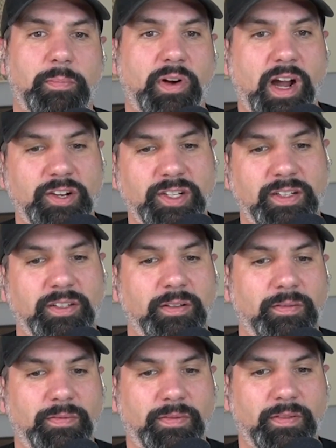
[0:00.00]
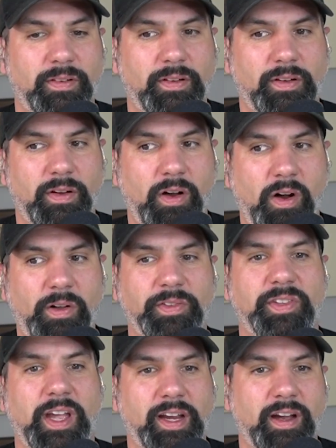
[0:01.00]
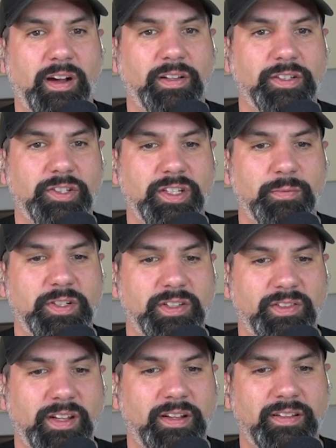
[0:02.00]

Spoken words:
project of all psychology, which is